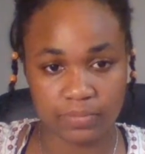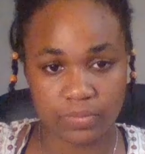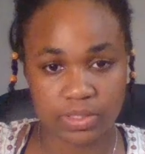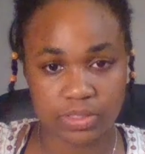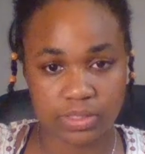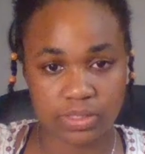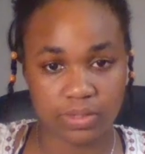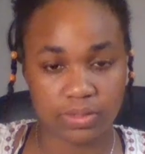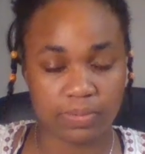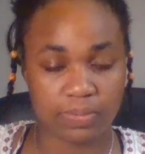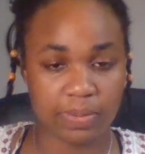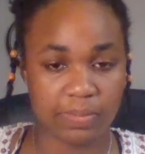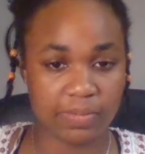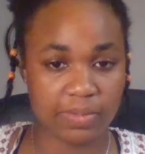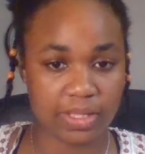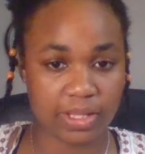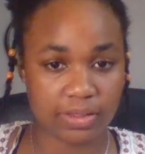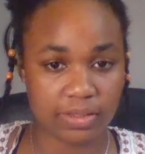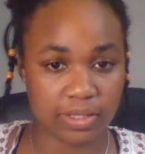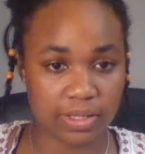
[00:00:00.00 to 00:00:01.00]
So the people
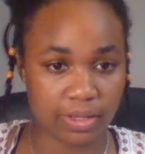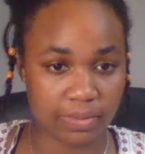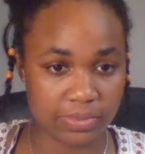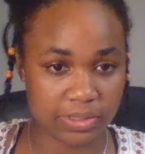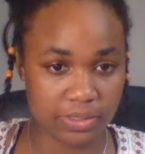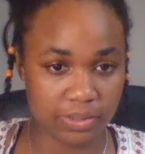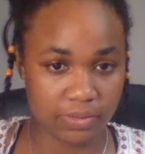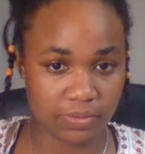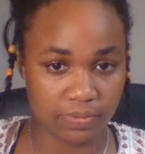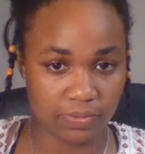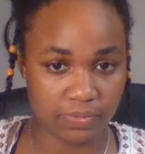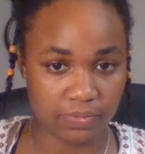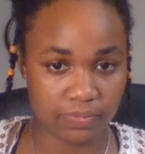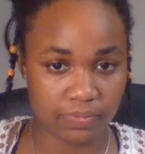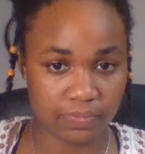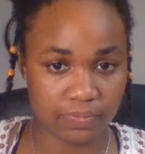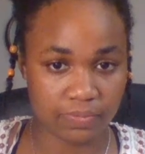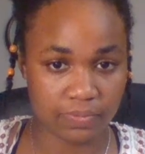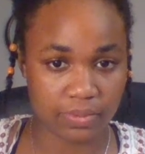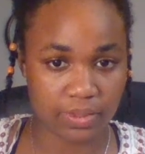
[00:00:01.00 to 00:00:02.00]
that look up to you,
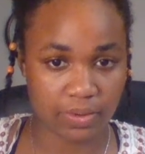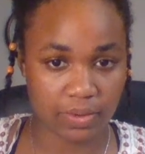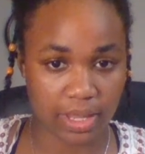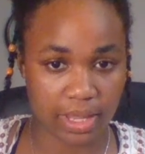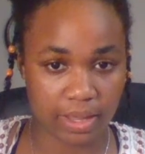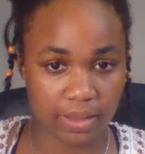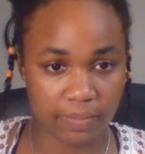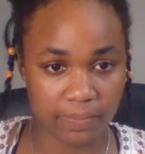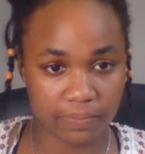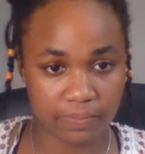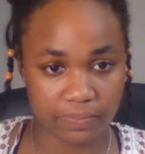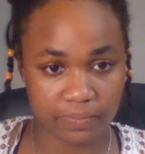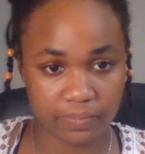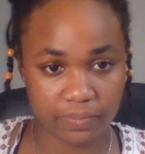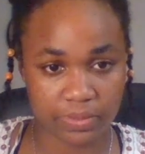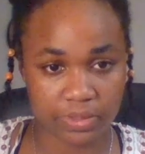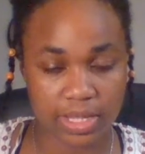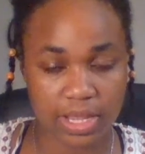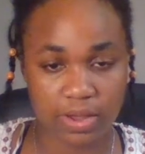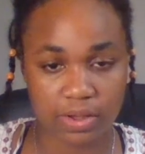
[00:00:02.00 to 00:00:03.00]
okay,
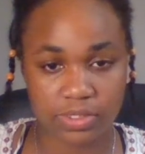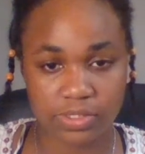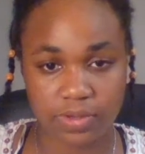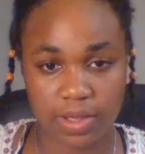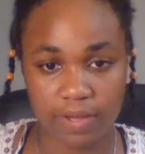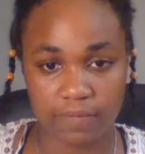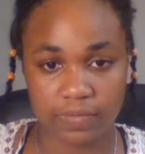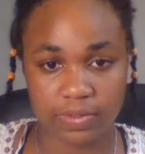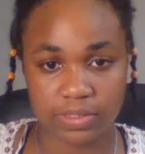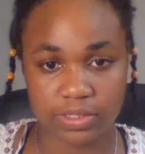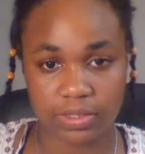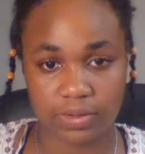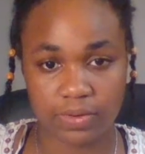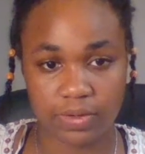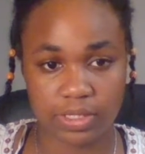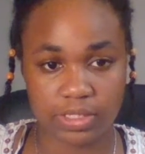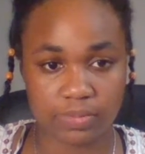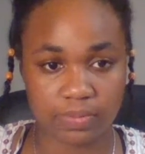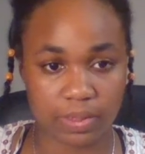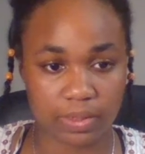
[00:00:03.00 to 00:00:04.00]
they also have
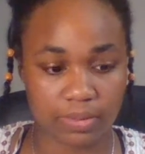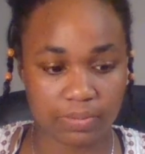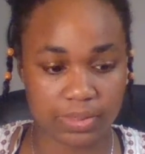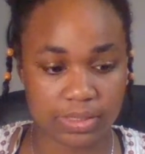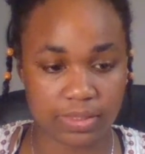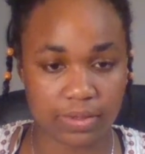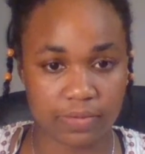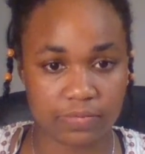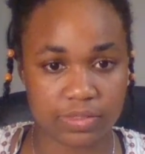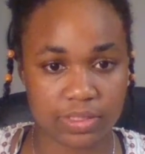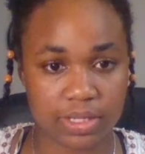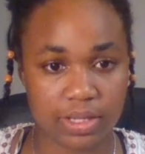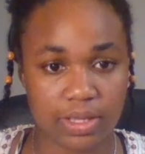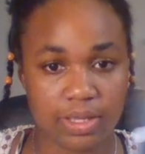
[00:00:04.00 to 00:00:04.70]
insecurities about themselves.